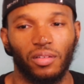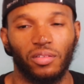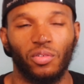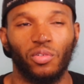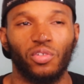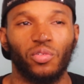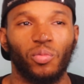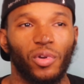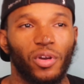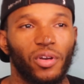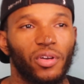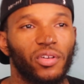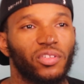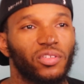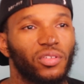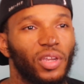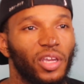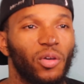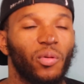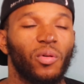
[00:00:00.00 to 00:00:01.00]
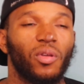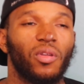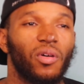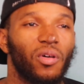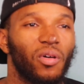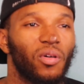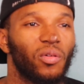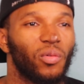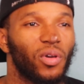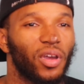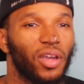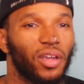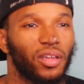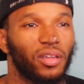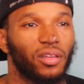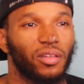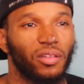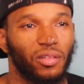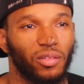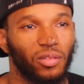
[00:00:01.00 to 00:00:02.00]
those words, they go a long
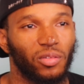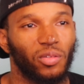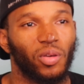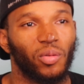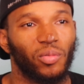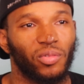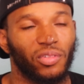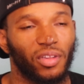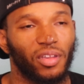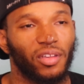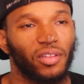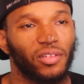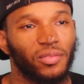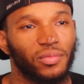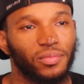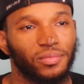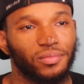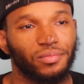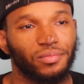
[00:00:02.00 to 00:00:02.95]
way. You know what I'm saying?